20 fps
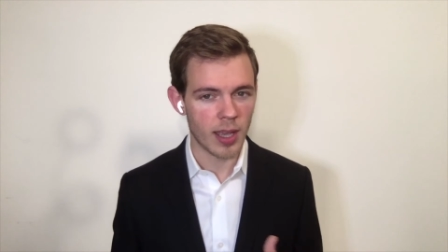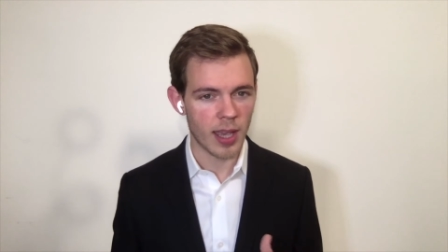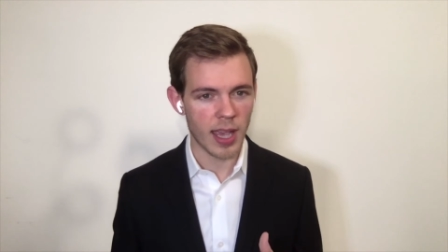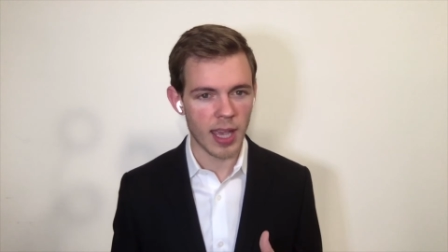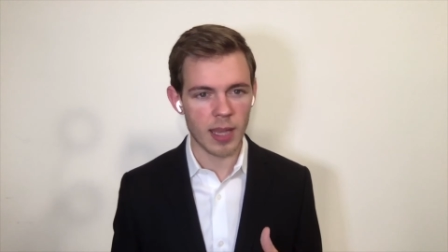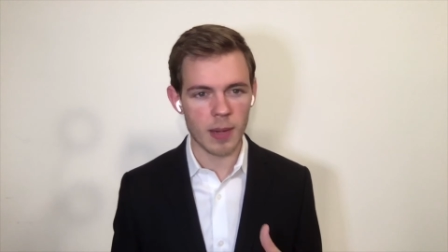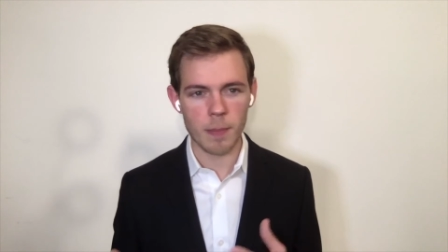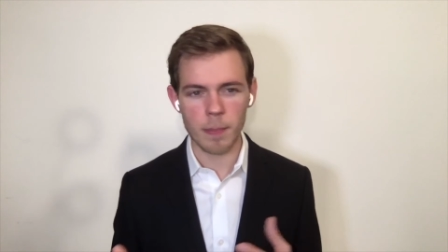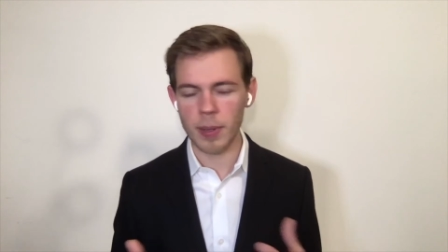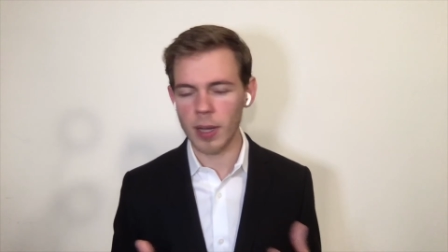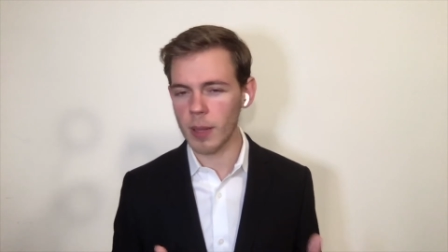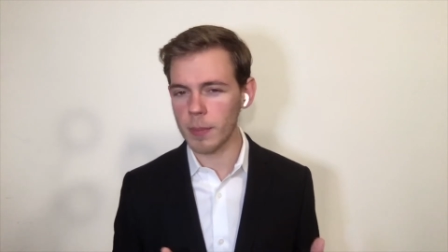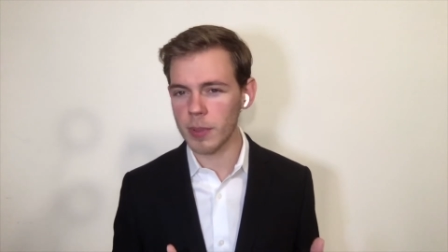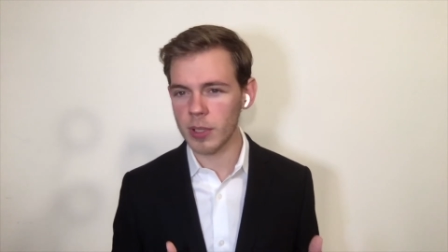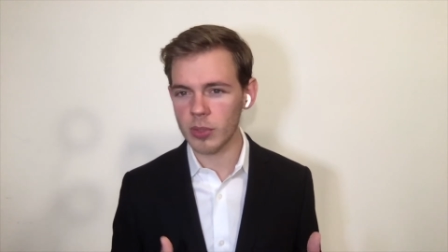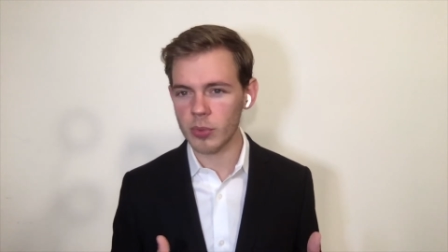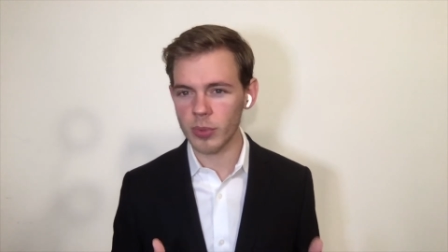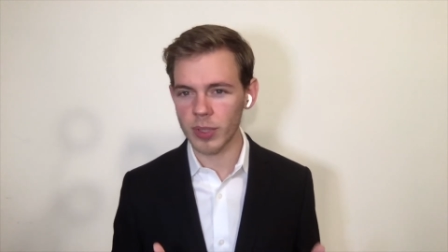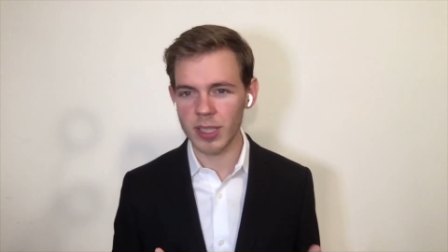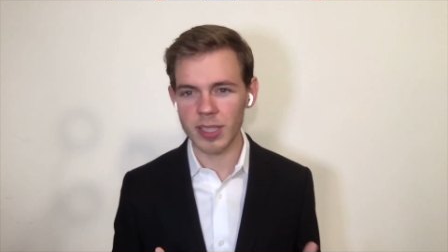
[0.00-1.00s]
and
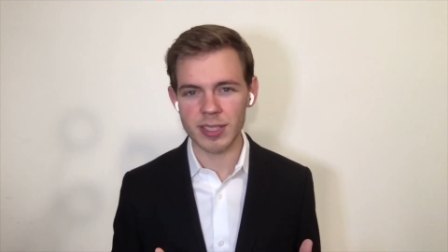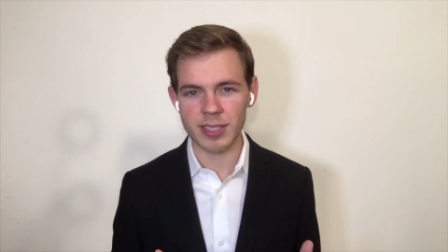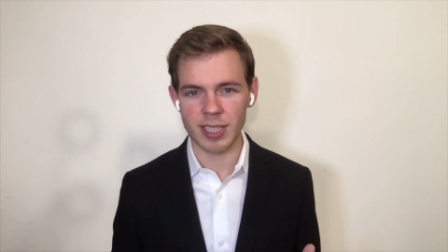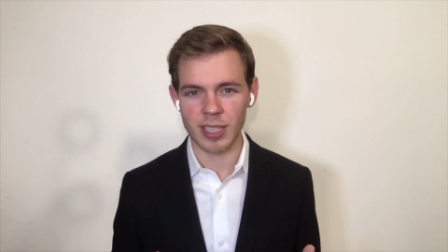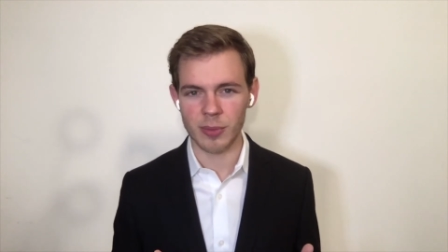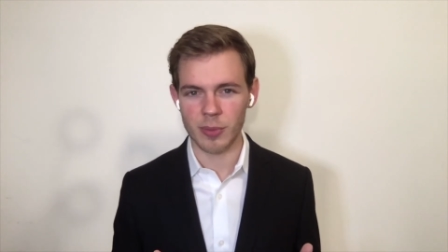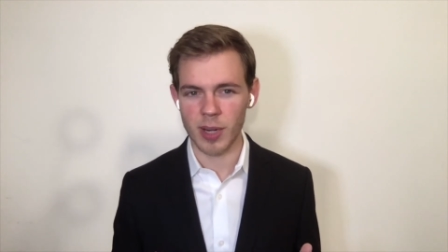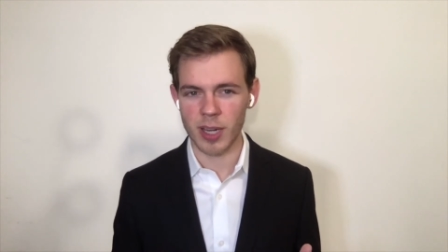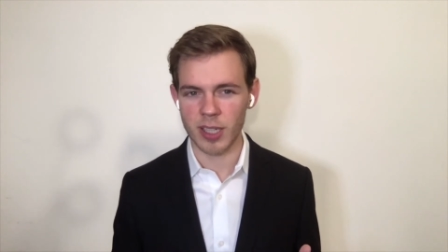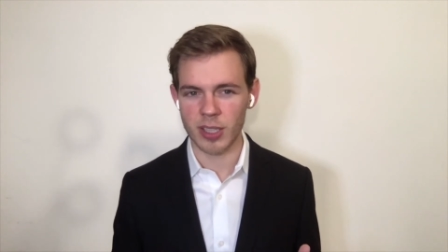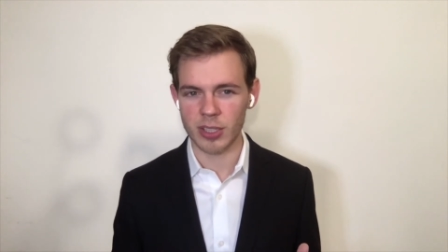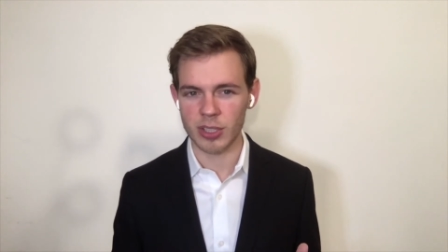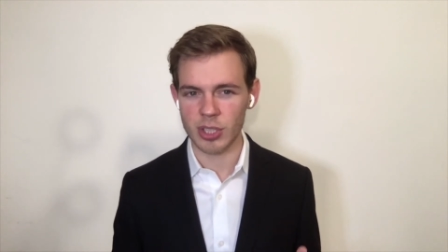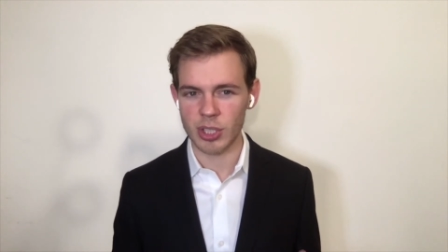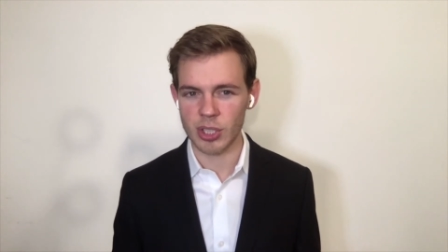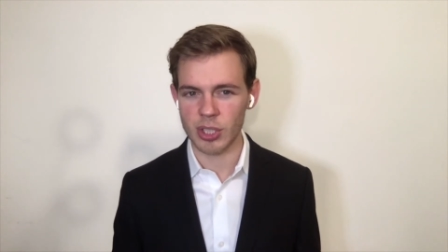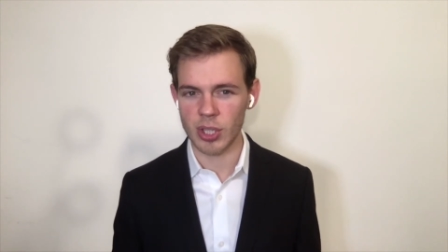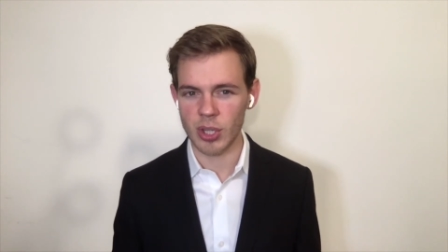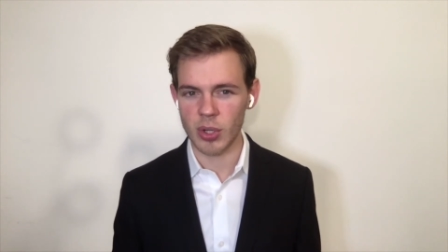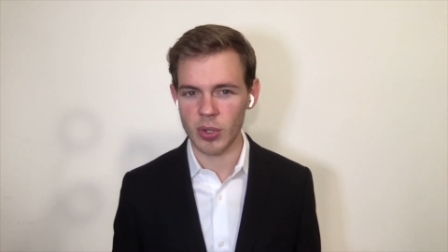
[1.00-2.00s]
public real estate records
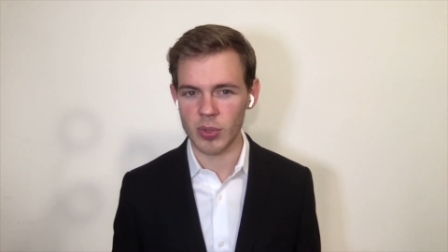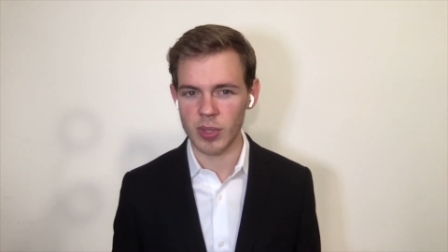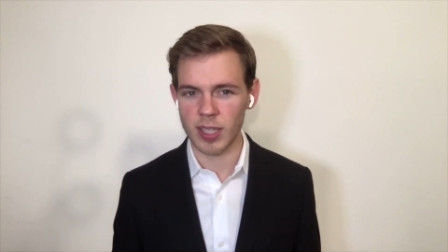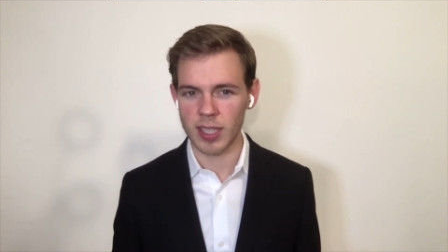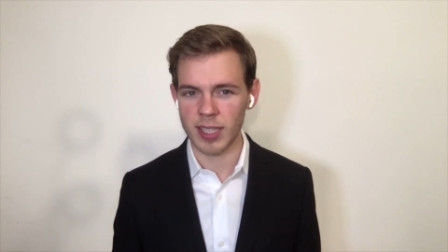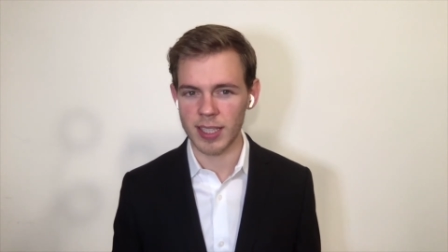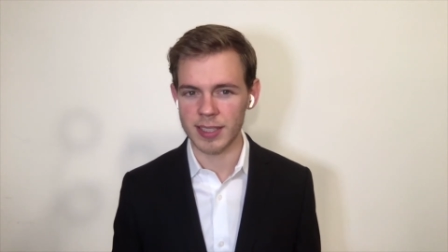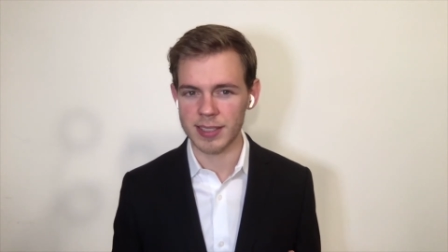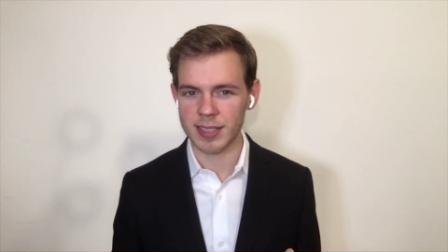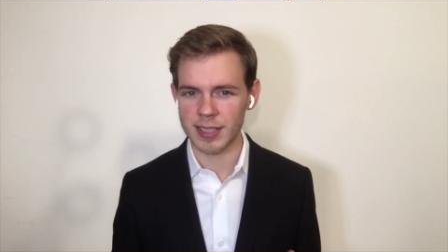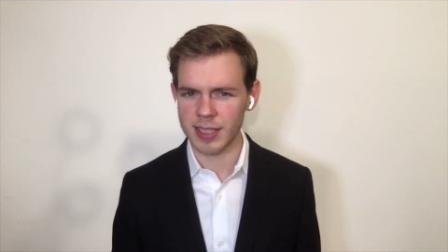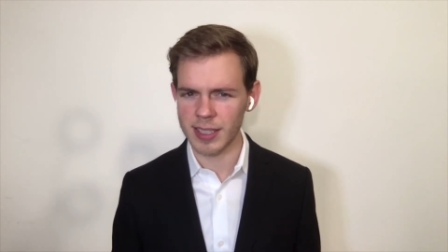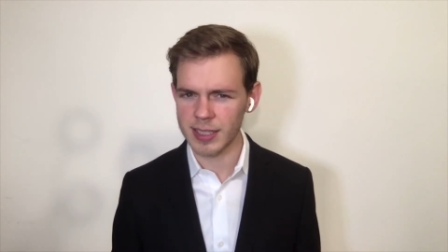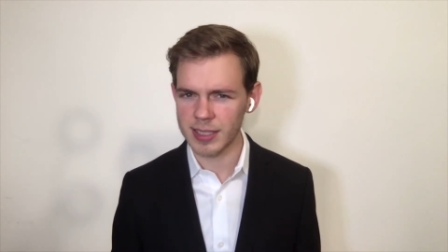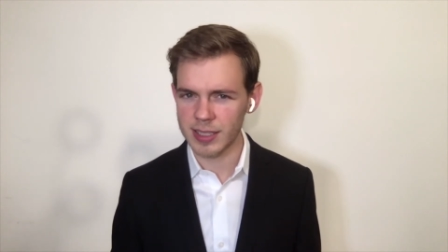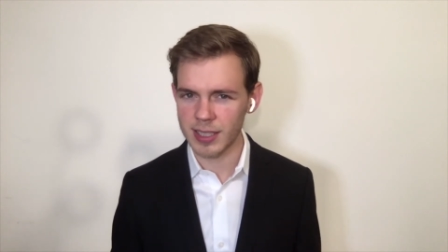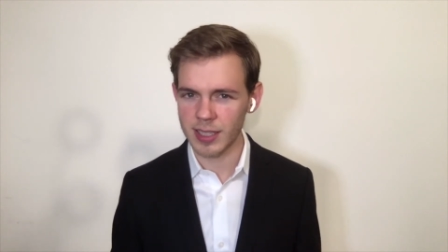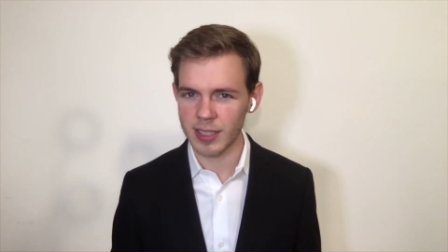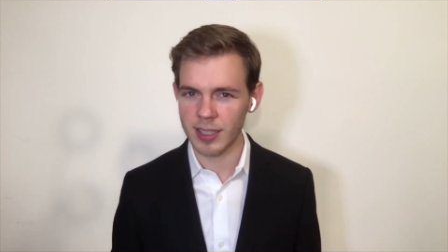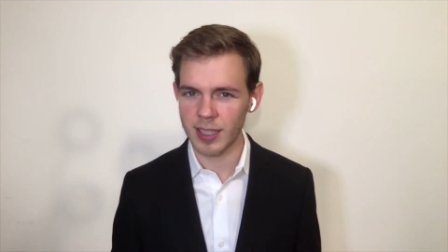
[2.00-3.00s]
show that he has
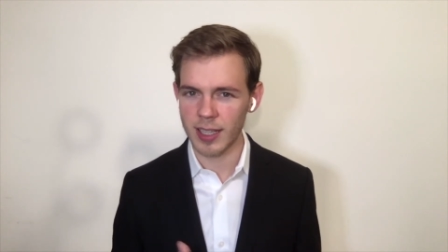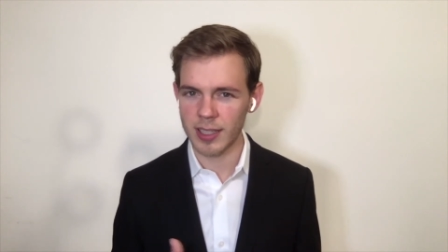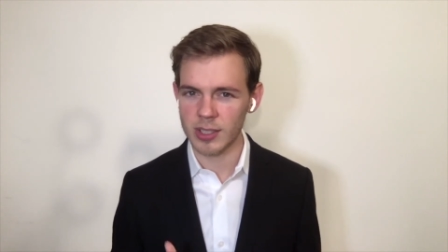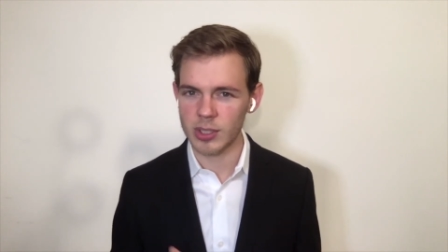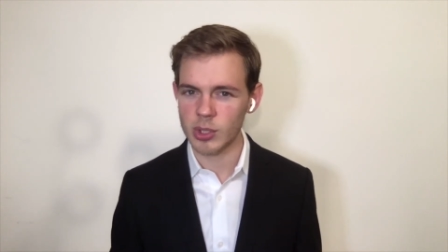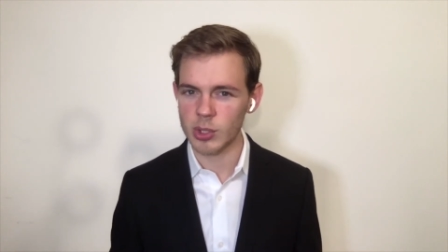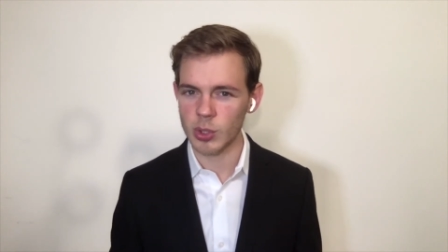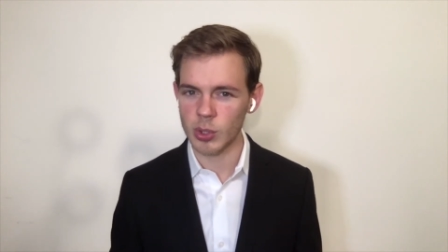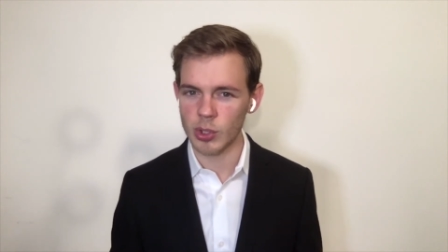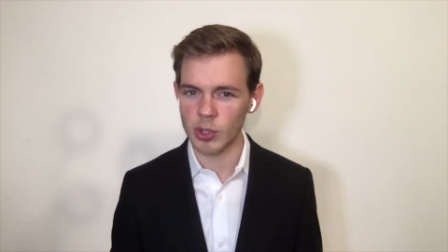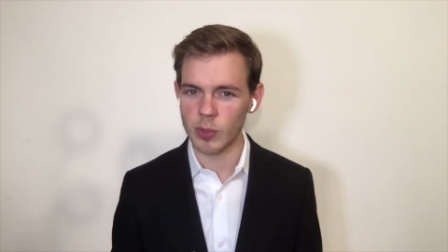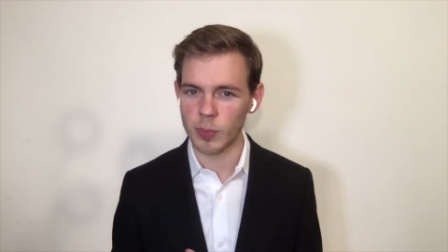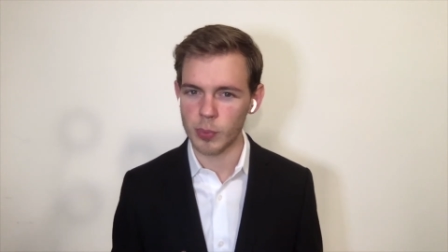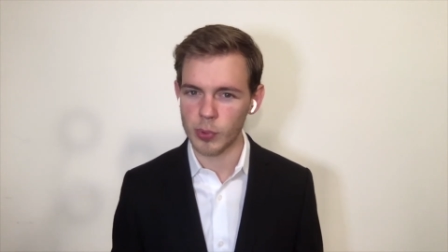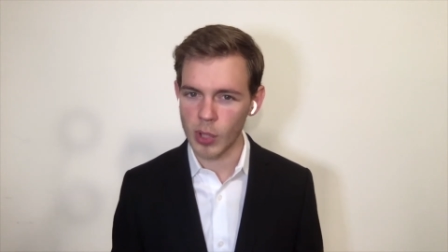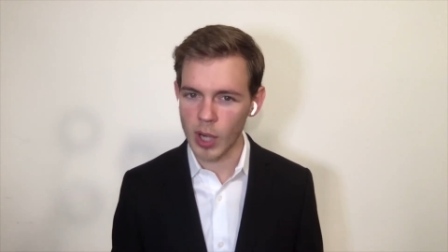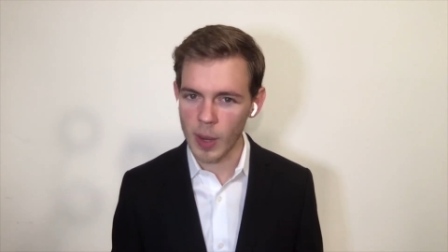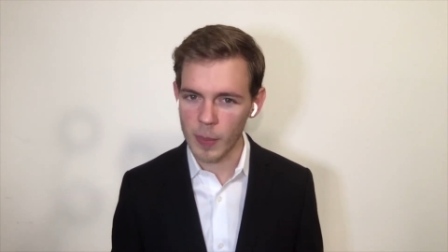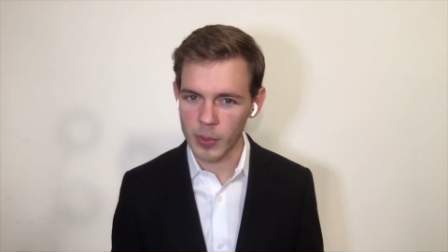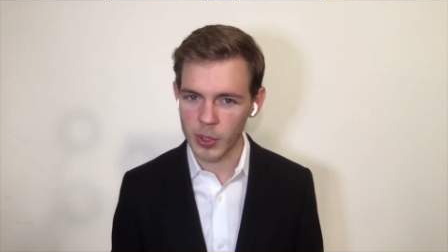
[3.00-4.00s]
listed and sold
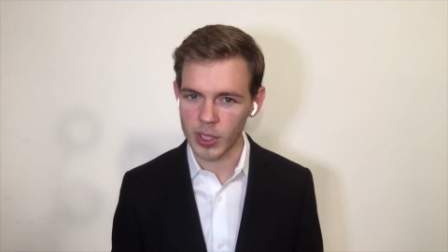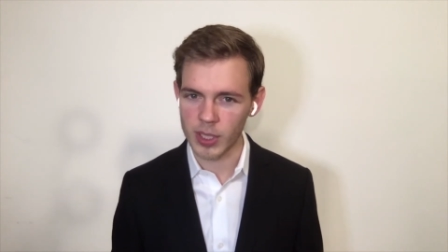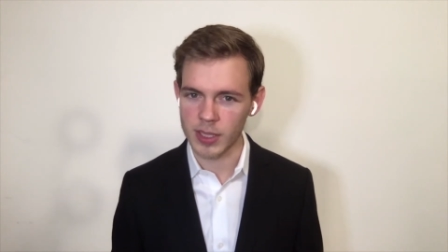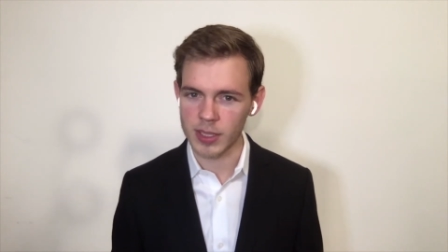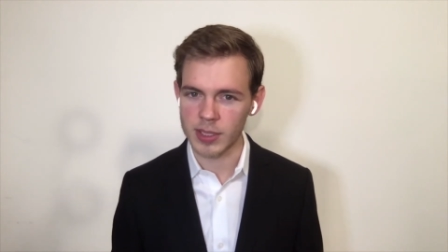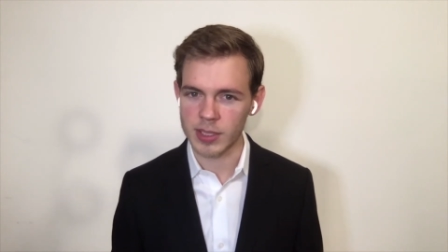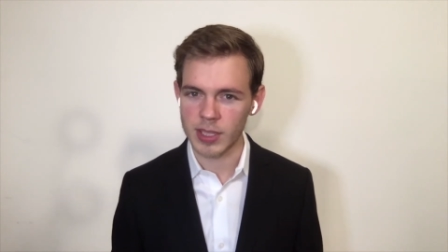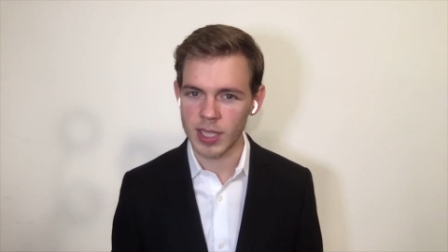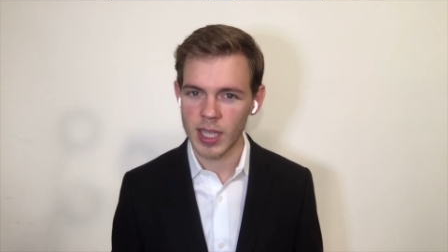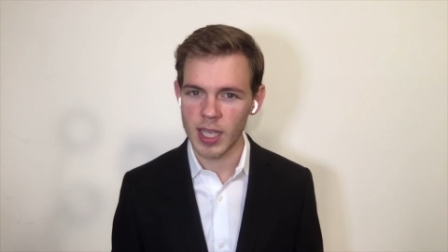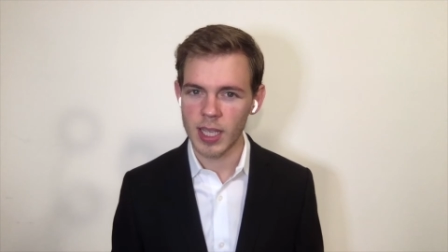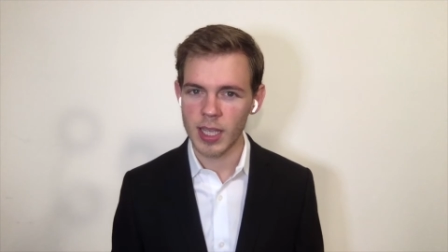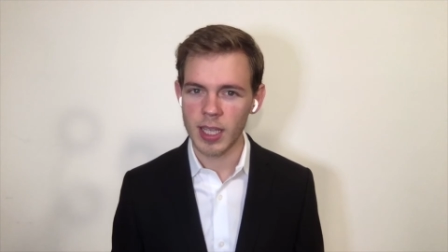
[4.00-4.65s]
properties